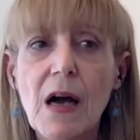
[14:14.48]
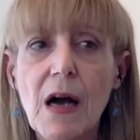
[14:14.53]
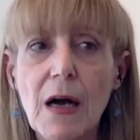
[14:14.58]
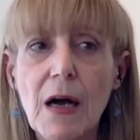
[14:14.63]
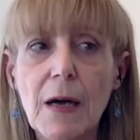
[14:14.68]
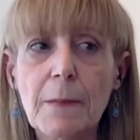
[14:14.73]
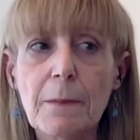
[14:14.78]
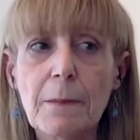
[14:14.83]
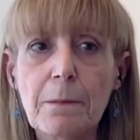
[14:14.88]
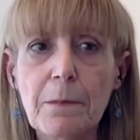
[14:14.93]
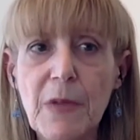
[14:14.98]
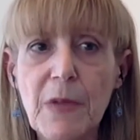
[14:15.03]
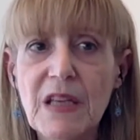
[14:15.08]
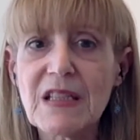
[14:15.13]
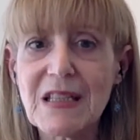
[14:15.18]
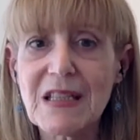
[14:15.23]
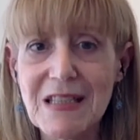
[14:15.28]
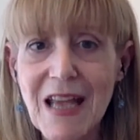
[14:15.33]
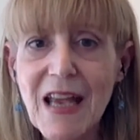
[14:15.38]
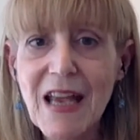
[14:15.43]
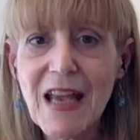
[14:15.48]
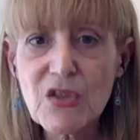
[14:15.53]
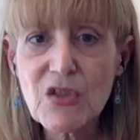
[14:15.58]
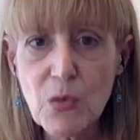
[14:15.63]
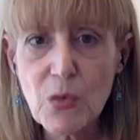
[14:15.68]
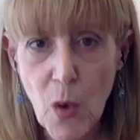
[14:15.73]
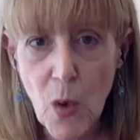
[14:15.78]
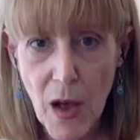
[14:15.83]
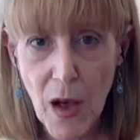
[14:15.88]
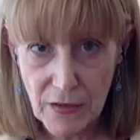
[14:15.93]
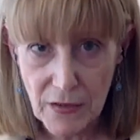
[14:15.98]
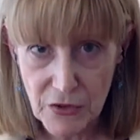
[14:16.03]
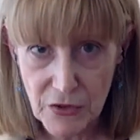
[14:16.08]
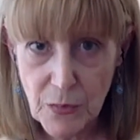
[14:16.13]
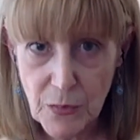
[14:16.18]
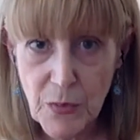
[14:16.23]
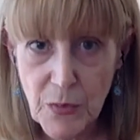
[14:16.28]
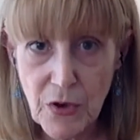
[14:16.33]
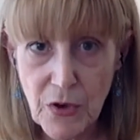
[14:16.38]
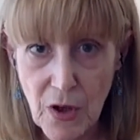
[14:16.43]
because it takes a while
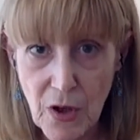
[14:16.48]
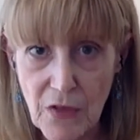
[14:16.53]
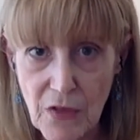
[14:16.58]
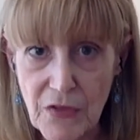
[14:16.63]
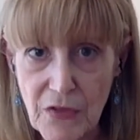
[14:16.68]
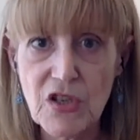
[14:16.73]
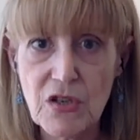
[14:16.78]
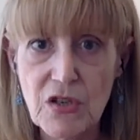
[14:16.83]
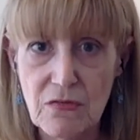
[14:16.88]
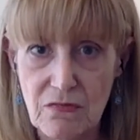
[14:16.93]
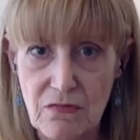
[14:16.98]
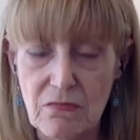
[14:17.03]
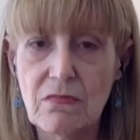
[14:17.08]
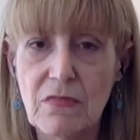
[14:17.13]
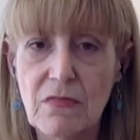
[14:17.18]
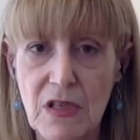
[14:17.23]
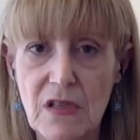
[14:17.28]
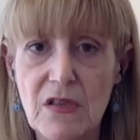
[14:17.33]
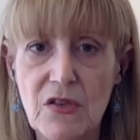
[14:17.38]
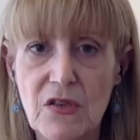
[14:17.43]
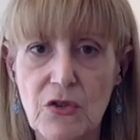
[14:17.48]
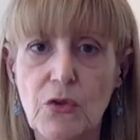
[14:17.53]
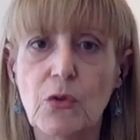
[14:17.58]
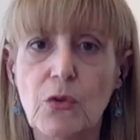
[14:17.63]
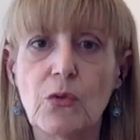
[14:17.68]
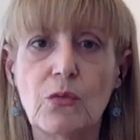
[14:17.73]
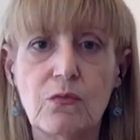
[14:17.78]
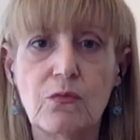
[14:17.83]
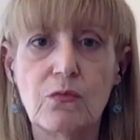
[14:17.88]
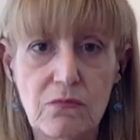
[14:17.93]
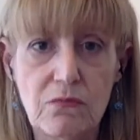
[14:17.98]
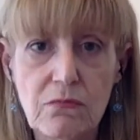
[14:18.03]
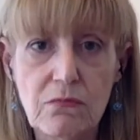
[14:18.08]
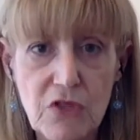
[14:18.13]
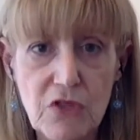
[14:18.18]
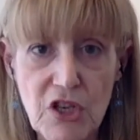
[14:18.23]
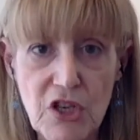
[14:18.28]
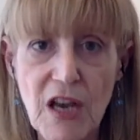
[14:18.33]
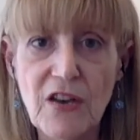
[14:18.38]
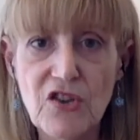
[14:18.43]
to put all these new
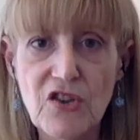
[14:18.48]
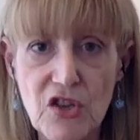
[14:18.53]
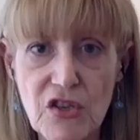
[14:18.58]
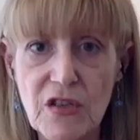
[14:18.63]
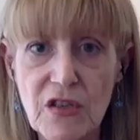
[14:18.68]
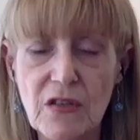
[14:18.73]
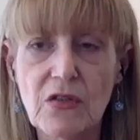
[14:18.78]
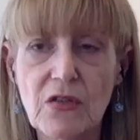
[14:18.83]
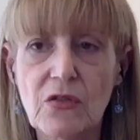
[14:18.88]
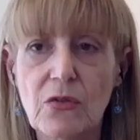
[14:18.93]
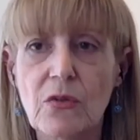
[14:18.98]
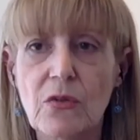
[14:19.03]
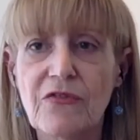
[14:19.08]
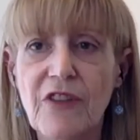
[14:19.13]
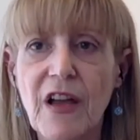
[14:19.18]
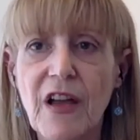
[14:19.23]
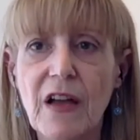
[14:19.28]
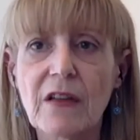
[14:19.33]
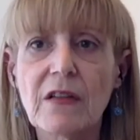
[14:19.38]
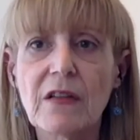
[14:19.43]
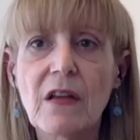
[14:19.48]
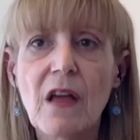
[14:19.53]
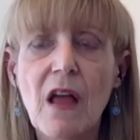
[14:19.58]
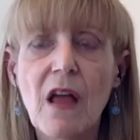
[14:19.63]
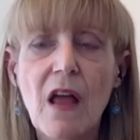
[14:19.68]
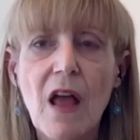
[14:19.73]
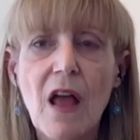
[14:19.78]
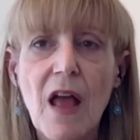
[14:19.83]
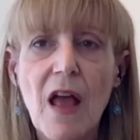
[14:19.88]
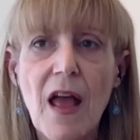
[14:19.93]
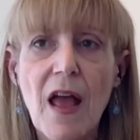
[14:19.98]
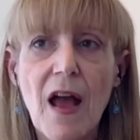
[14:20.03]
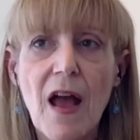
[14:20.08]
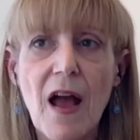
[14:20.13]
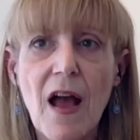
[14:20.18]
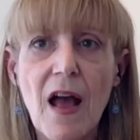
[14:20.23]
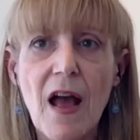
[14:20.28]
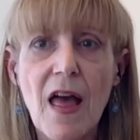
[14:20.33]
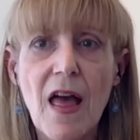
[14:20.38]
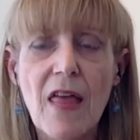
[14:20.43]
changes into effect.
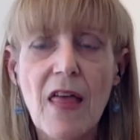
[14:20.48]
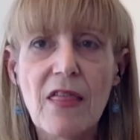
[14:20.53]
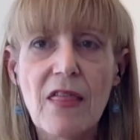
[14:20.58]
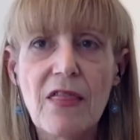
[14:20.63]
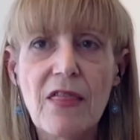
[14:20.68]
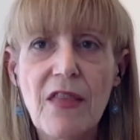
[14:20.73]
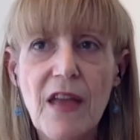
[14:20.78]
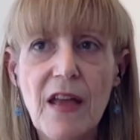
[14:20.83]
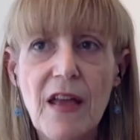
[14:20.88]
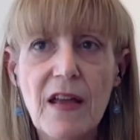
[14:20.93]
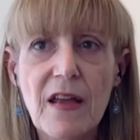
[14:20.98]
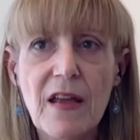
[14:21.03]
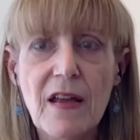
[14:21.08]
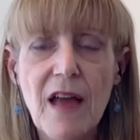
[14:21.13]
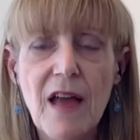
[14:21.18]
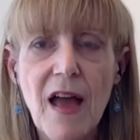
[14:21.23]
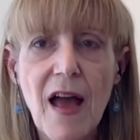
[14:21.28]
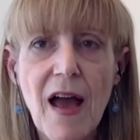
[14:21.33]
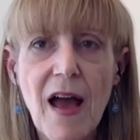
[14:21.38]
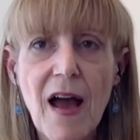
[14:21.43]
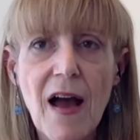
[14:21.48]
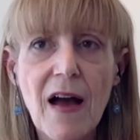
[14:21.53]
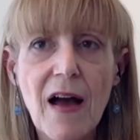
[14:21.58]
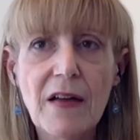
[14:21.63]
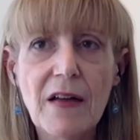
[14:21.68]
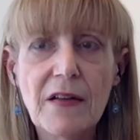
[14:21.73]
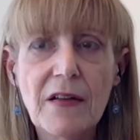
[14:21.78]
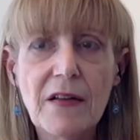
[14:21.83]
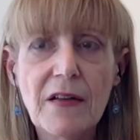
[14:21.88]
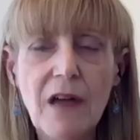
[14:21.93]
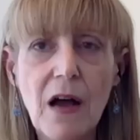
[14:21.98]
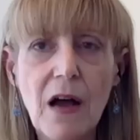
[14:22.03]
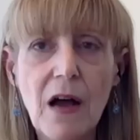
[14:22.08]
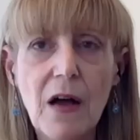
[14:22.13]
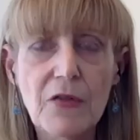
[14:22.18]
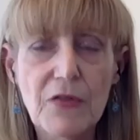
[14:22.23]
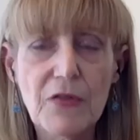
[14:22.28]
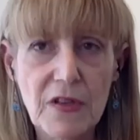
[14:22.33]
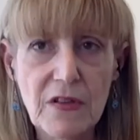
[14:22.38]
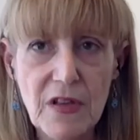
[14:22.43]
They had,
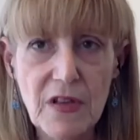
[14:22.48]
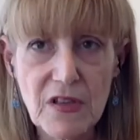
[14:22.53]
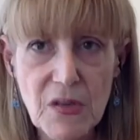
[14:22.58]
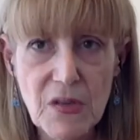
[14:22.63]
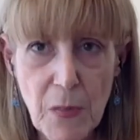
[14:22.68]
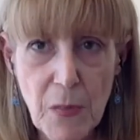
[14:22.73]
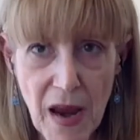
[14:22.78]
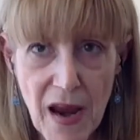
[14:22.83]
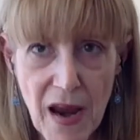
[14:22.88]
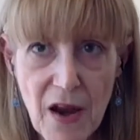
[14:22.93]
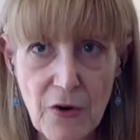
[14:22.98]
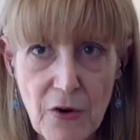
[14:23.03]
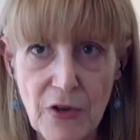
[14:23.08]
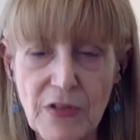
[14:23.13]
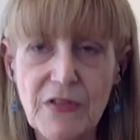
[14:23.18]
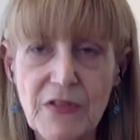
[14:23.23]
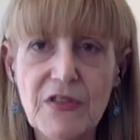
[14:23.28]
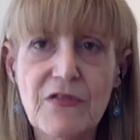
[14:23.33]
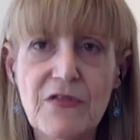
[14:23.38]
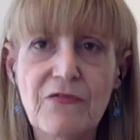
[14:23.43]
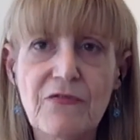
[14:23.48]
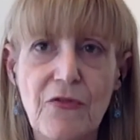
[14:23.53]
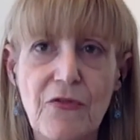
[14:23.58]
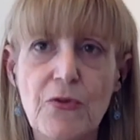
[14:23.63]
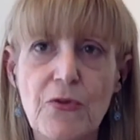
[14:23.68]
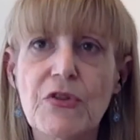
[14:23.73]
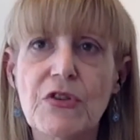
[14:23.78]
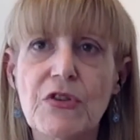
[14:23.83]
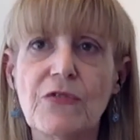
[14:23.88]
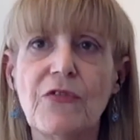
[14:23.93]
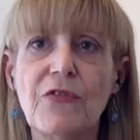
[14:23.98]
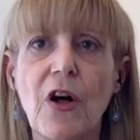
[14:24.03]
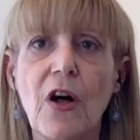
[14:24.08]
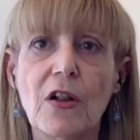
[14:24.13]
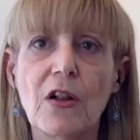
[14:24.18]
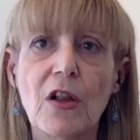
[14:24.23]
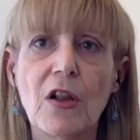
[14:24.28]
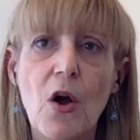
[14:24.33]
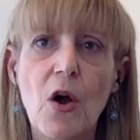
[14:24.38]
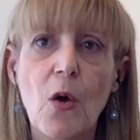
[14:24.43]
these parents, first of
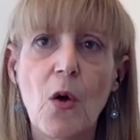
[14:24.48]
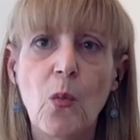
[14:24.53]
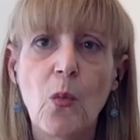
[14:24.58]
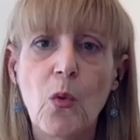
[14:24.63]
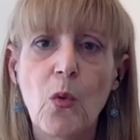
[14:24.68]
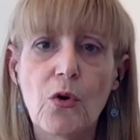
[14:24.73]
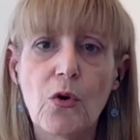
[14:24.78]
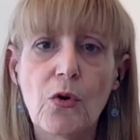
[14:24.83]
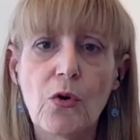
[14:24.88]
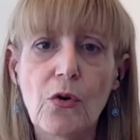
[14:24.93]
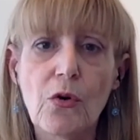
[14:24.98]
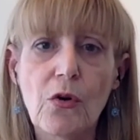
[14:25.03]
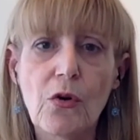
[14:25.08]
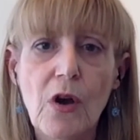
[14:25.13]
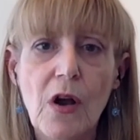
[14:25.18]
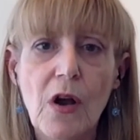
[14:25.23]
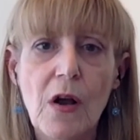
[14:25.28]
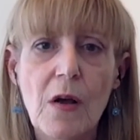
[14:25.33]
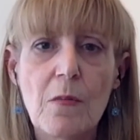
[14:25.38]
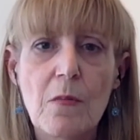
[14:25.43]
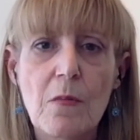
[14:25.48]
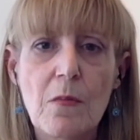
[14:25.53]
all, were